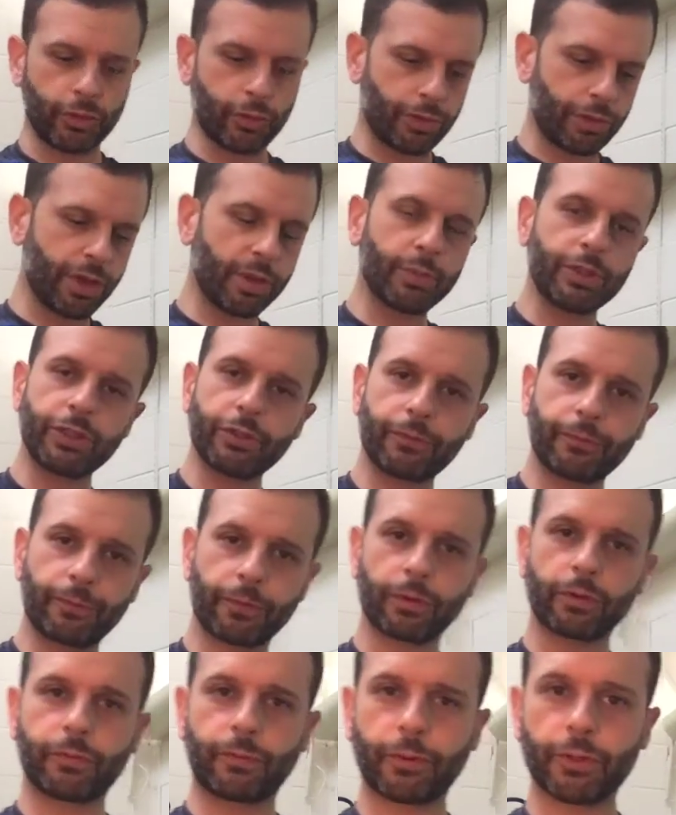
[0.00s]
thumb and your fir
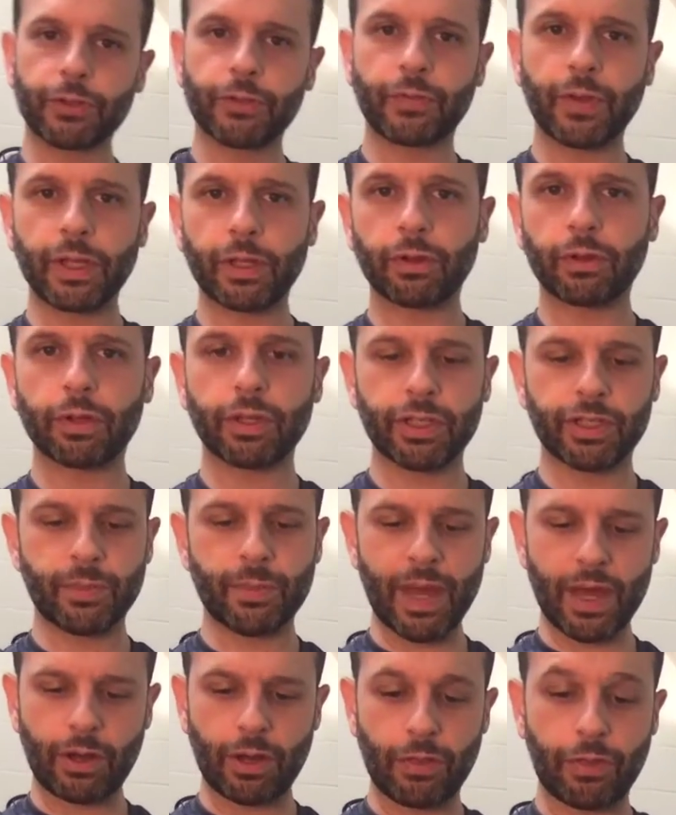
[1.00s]
first finger is
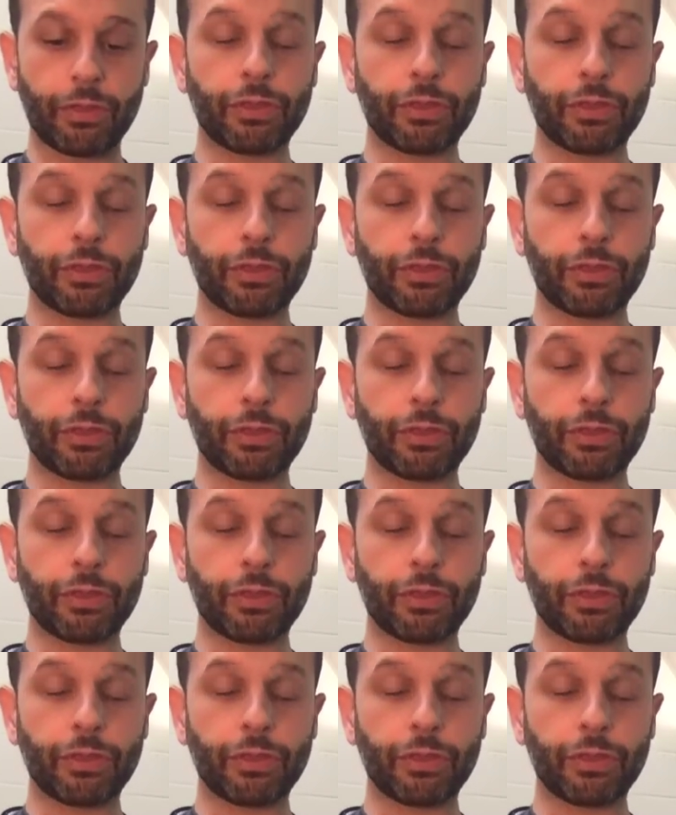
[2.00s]
about a